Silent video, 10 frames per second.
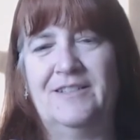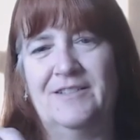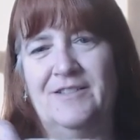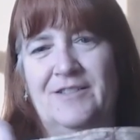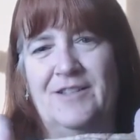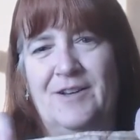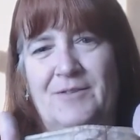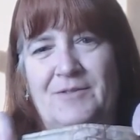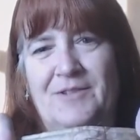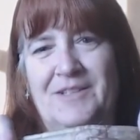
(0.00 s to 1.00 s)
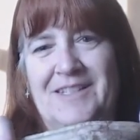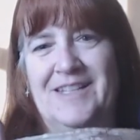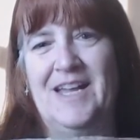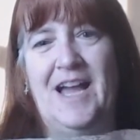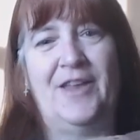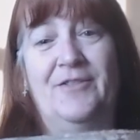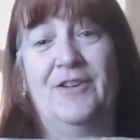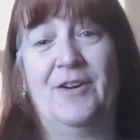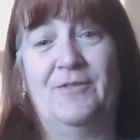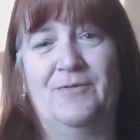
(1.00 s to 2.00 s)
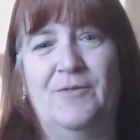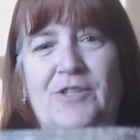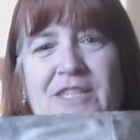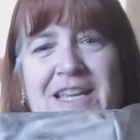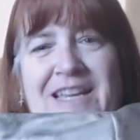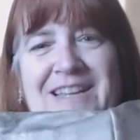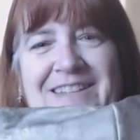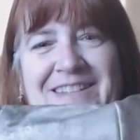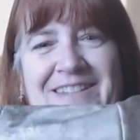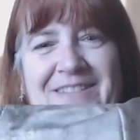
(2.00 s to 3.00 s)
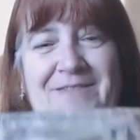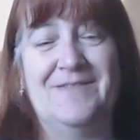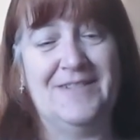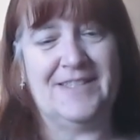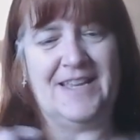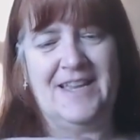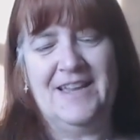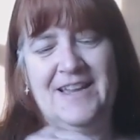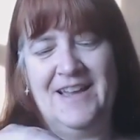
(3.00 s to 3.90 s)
So I don't know, we'll see. We'll see.